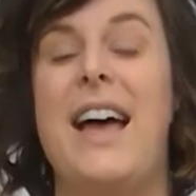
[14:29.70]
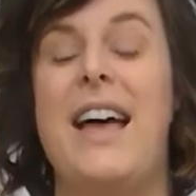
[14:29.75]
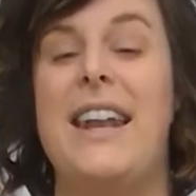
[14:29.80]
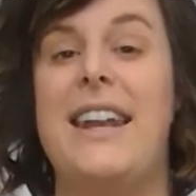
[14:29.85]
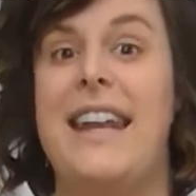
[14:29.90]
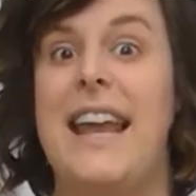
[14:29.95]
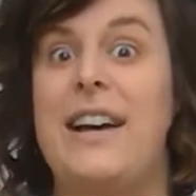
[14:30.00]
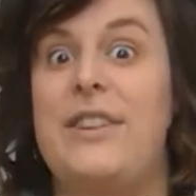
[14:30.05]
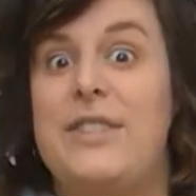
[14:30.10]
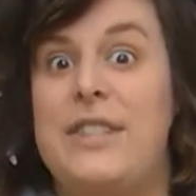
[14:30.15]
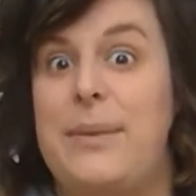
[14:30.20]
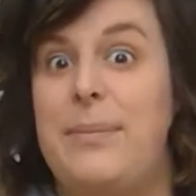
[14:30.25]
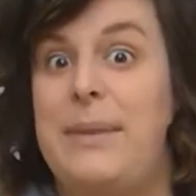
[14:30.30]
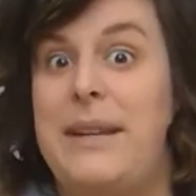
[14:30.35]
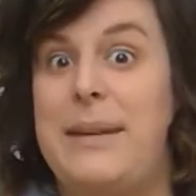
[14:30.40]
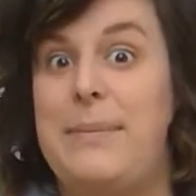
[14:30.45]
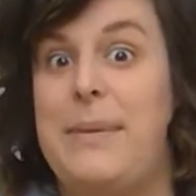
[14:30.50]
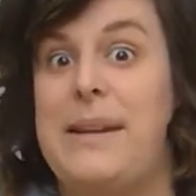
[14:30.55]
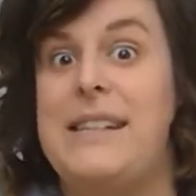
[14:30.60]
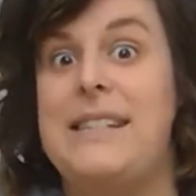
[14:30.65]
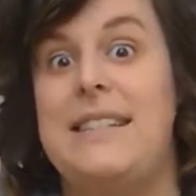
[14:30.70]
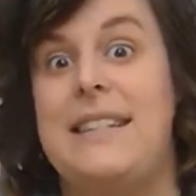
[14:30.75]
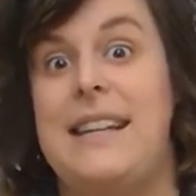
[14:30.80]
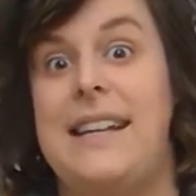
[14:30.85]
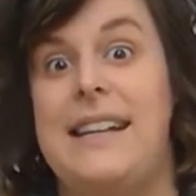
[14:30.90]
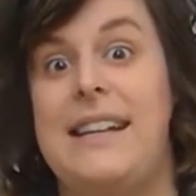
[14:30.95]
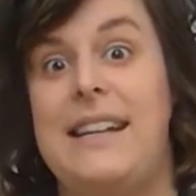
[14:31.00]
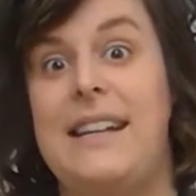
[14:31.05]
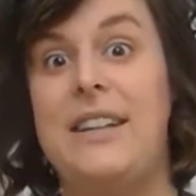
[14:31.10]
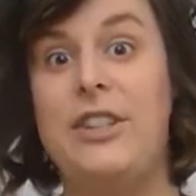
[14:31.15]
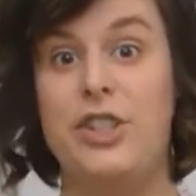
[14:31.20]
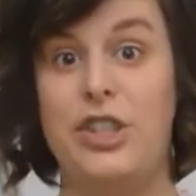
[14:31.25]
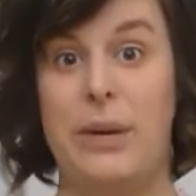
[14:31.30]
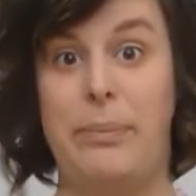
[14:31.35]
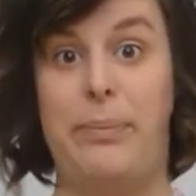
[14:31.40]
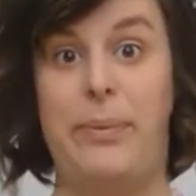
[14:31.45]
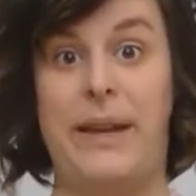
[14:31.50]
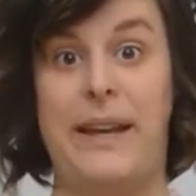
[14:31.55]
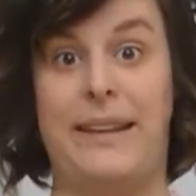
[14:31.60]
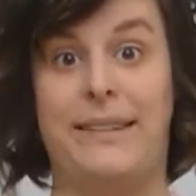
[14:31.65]
Now somebody might say
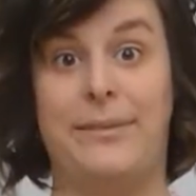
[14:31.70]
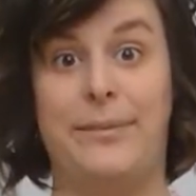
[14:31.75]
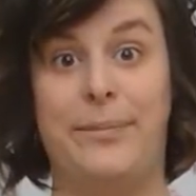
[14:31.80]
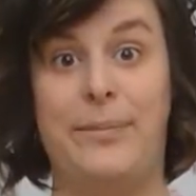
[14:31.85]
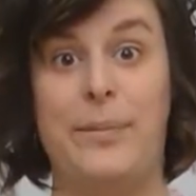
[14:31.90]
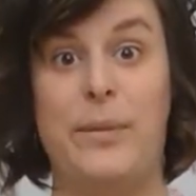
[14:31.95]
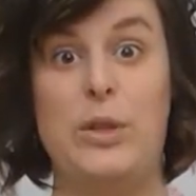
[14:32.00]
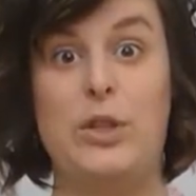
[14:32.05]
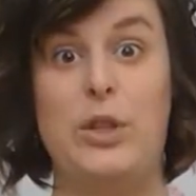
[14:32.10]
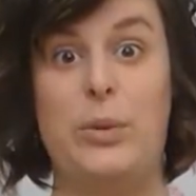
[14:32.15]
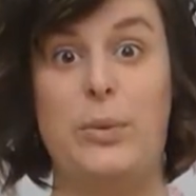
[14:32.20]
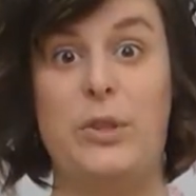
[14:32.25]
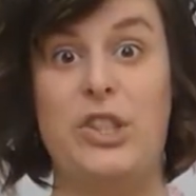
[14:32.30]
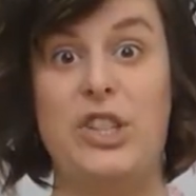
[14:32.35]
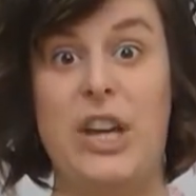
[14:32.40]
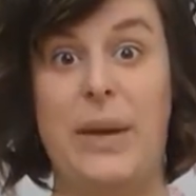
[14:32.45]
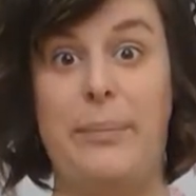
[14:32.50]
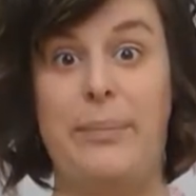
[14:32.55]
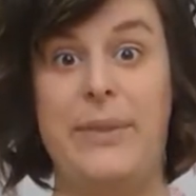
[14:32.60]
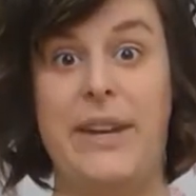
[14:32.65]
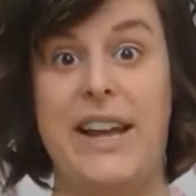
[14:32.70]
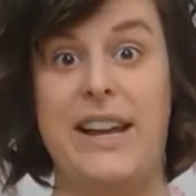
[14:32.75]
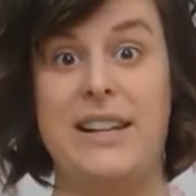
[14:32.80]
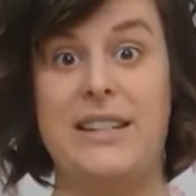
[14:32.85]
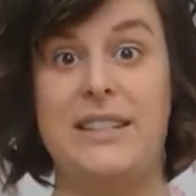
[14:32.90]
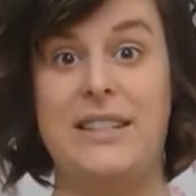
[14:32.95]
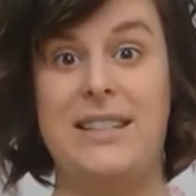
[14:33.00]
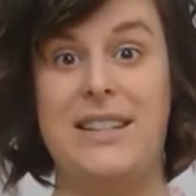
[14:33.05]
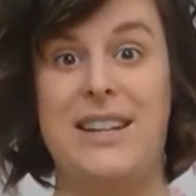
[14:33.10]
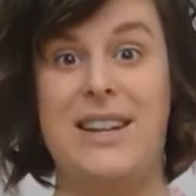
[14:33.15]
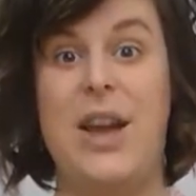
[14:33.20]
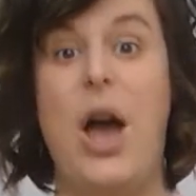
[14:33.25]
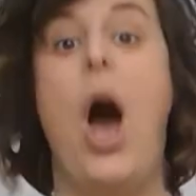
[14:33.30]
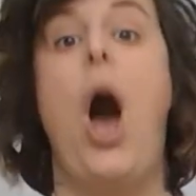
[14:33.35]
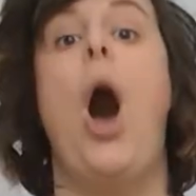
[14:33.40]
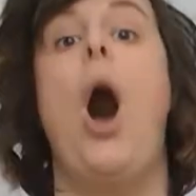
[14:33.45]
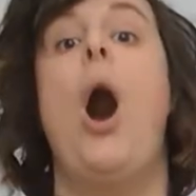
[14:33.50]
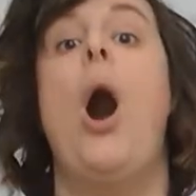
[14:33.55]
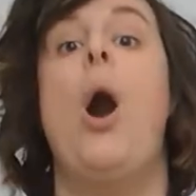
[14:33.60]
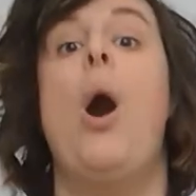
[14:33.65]
jumping. So we'll jump next.
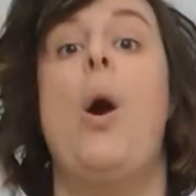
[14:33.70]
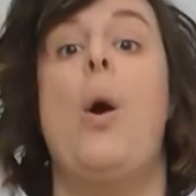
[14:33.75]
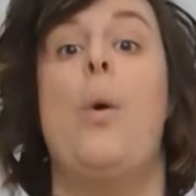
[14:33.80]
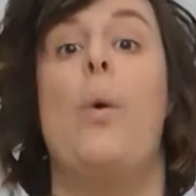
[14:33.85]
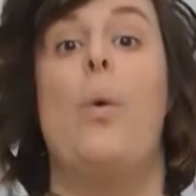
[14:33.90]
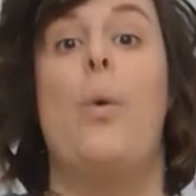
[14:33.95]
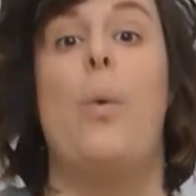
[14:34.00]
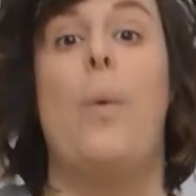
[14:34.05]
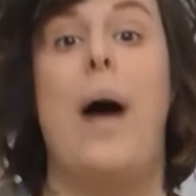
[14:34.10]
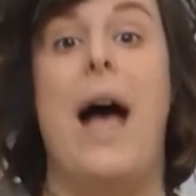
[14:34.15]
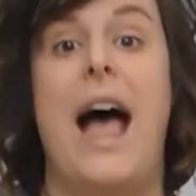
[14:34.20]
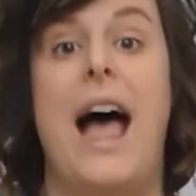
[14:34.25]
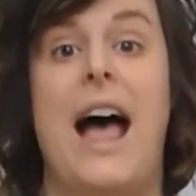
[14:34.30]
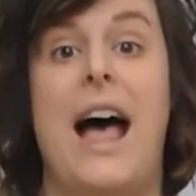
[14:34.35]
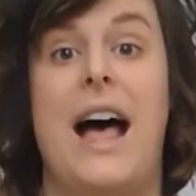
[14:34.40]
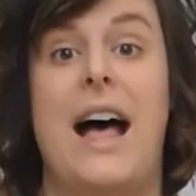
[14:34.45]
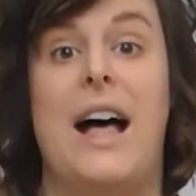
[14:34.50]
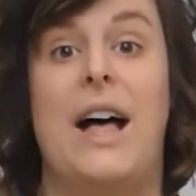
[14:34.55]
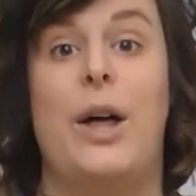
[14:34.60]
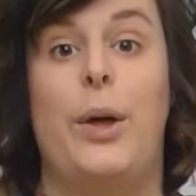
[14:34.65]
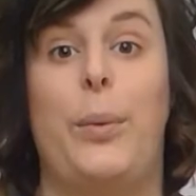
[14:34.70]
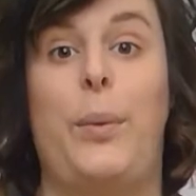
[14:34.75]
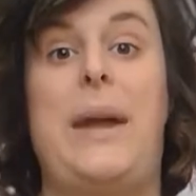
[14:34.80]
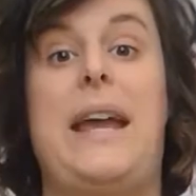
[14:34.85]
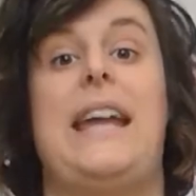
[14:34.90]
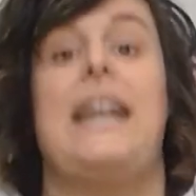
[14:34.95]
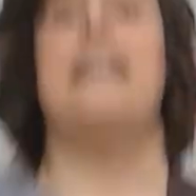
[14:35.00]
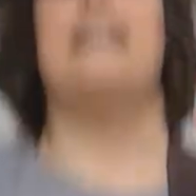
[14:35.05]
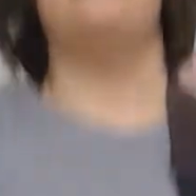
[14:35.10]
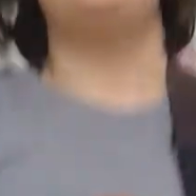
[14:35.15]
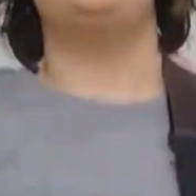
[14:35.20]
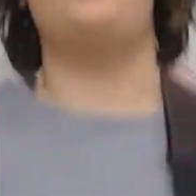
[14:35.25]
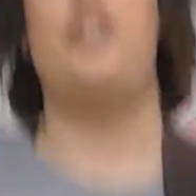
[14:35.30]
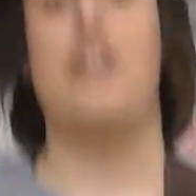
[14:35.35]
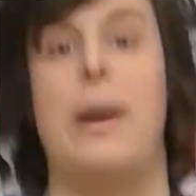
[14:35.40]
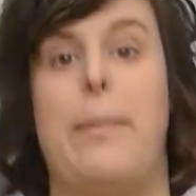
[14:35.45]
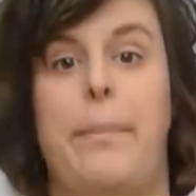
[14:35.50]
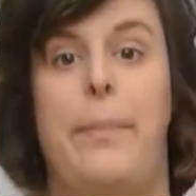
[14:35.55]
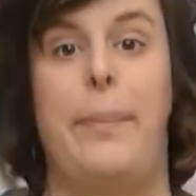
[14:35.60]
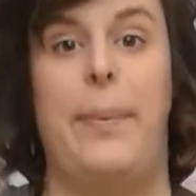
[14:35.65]
Well, we
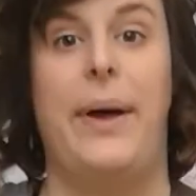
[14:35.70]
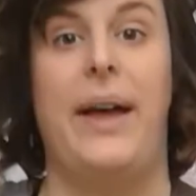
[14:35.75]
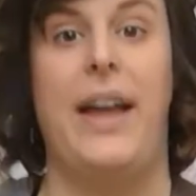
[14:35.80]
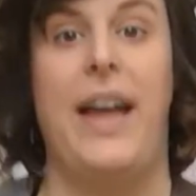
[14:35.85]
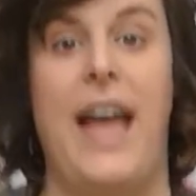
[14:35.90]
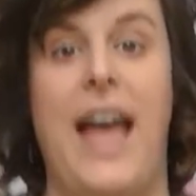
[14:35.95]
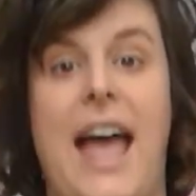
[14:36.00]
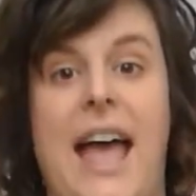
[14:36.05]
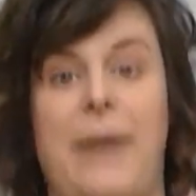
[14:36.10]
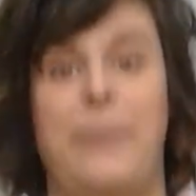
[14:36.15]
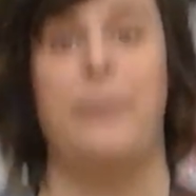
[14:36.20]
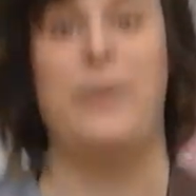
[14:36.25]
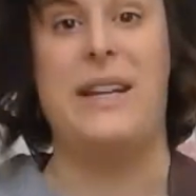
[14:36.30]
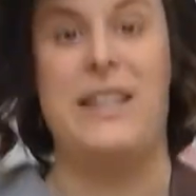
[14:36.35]
jump and we